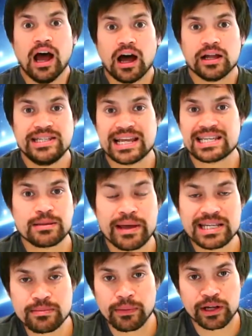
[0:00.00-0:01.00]
I
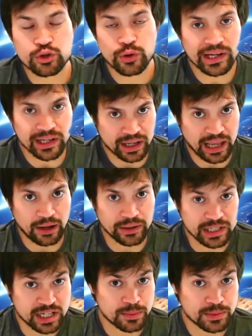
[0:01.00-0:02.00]
decimated my trading account
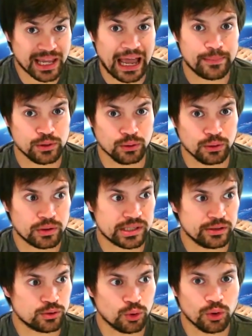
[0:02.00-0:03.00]
in terms of capital because
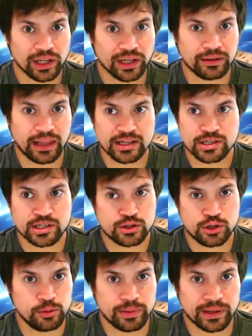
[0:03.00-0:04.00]
it was all in that
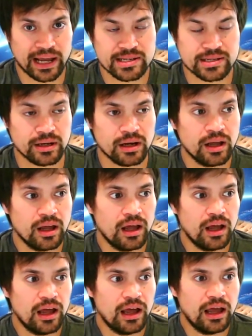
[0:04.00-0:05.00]
stupid Aston.
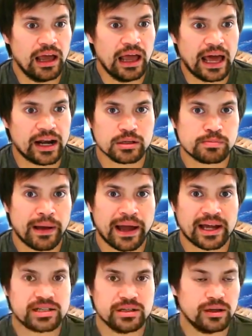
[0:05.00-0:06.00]
And I was
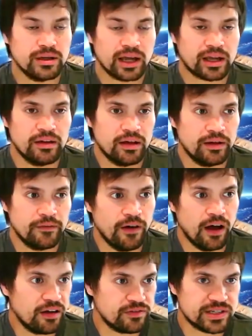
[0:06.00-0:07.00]
back to like a, a
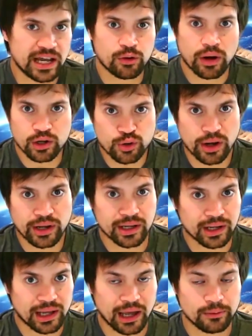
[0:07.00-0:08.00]
five, 10 grand
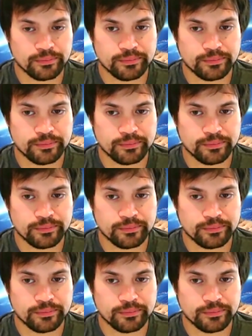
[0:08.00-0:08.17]
trading account.